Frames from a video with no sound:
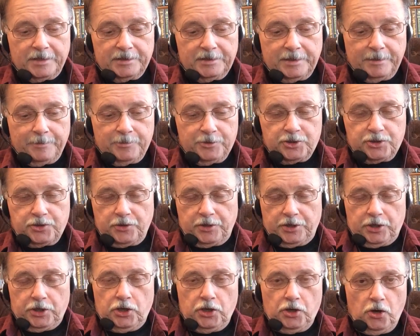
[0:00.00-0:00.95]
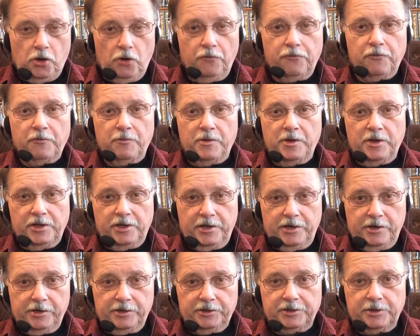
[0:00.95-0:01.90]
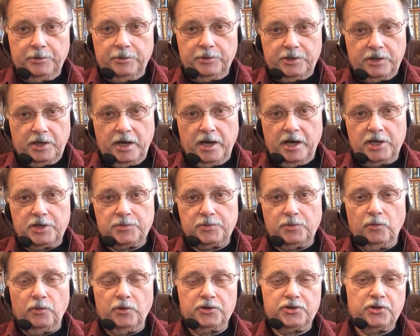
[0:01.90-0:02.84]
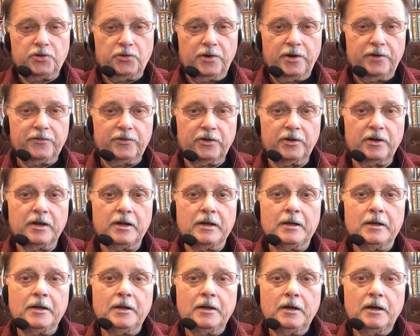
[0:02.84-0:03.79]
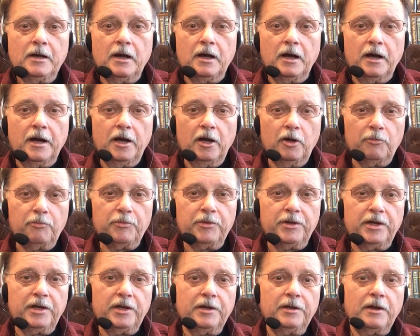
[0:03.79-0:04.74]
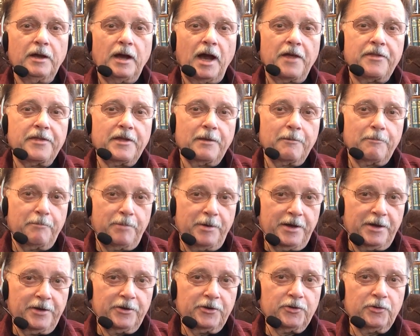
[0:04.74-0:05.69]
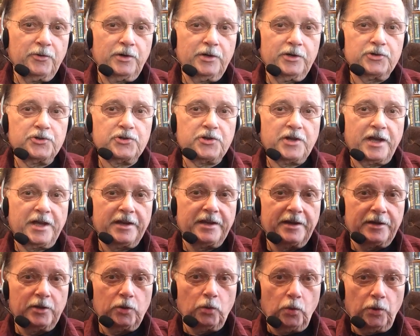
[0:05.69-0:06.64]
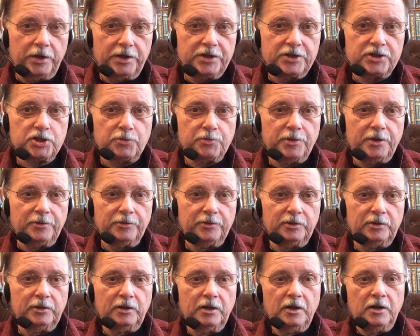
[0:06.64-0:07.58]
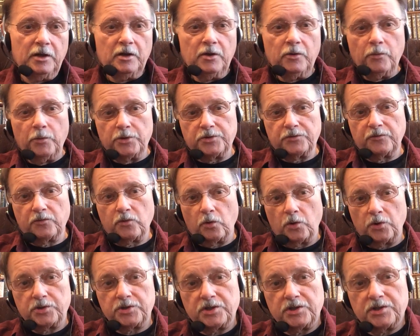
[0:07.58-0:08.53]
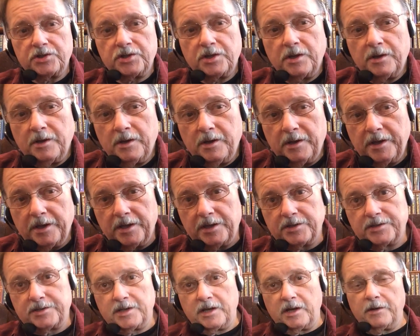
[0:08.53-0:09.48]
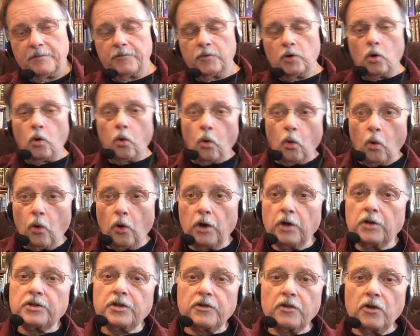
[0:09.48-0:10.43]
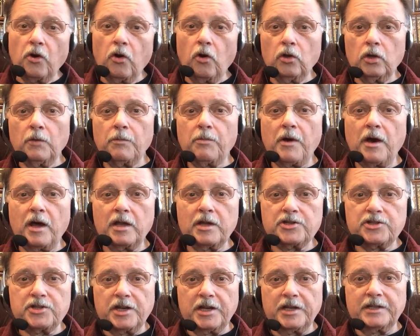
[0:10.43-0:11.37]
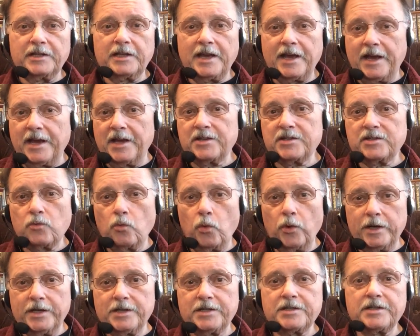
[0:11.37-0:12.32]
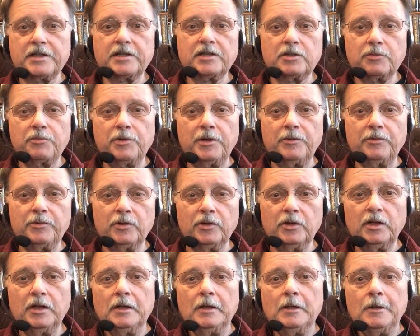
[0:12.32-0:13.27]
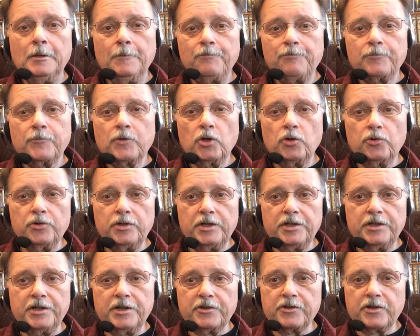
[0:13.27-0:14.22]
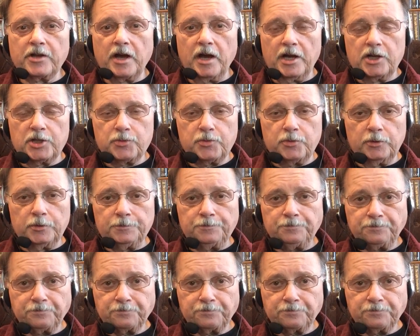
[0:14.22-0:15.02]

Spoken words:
demonstrate no familiarity with the gospel whatsoever, helped me, I think, better to understand how to witness to people, which of course is core to the whole apologetic task, witnessing to people who need to hear the gospel.